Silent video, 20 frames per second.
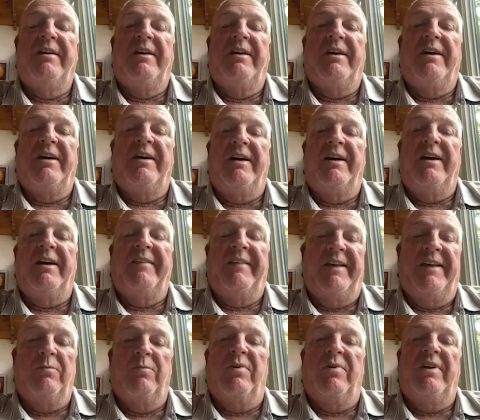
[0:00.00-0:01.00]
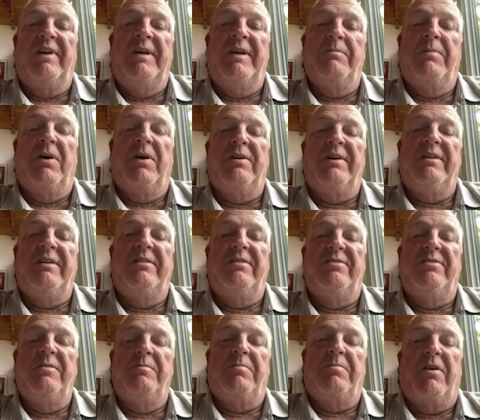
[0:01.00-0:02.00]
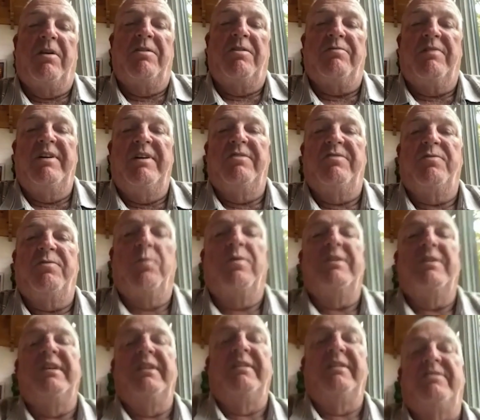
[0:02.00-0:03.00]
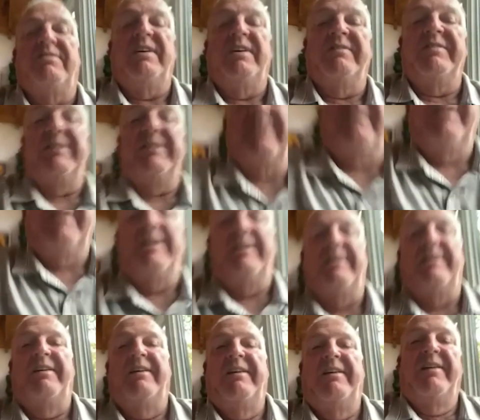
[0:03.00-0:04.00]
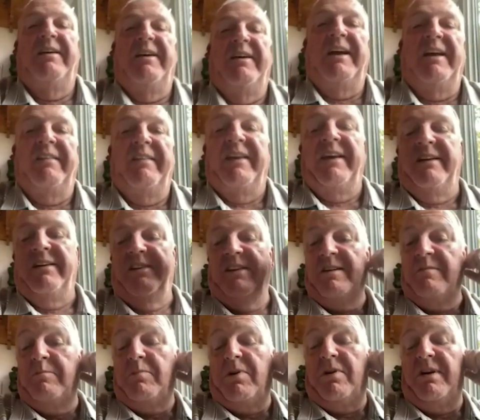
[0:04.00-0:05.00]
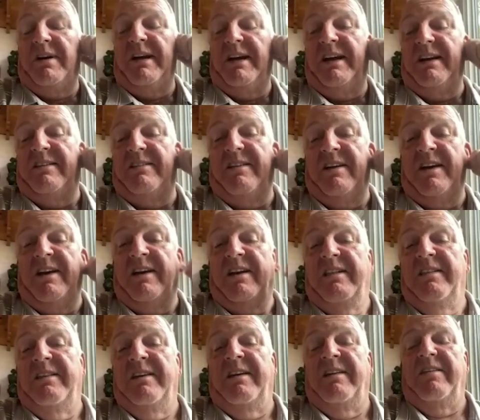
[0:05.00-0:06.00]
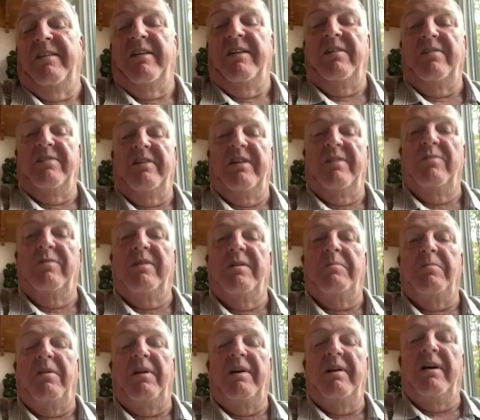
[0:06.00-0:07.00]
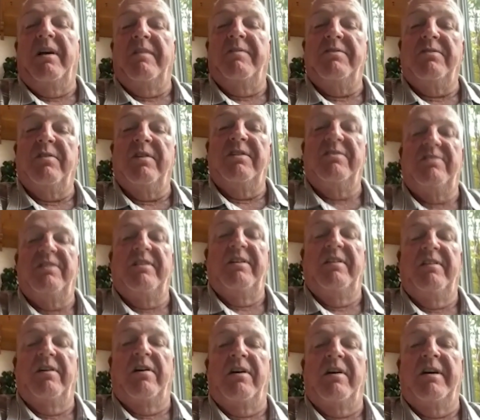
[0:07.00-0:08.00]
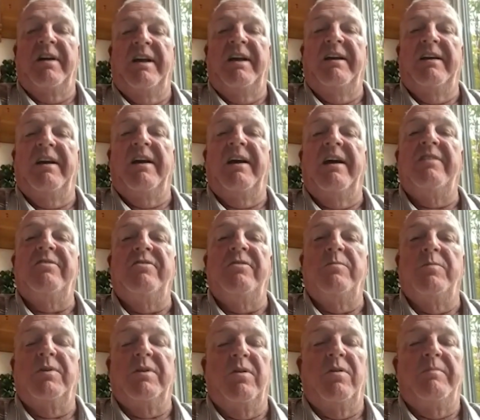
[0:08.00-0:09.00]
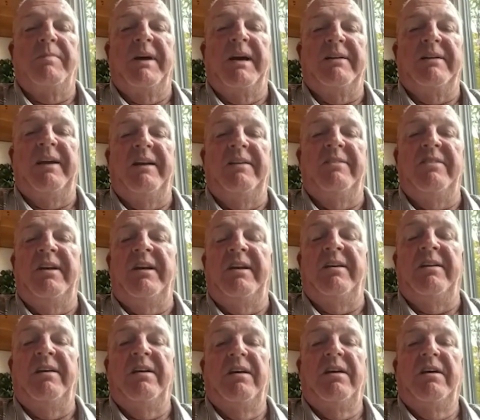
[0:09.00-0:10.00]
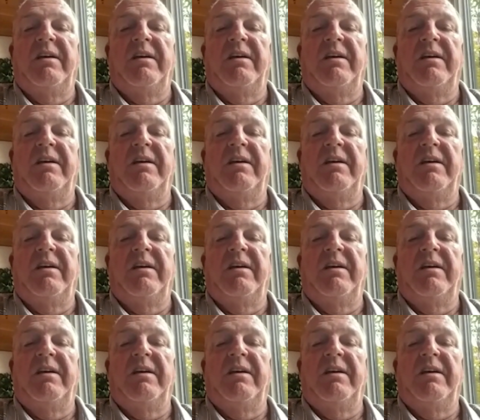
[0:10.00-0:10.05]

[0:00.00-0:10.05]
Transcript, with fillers: Uh, and then he bogeyed the two par threes, 14 and 17, and then didn't birdie 18. And I thought, okay, we're in a playoff. So I said to the R&A guy, I assume we're going back to 18.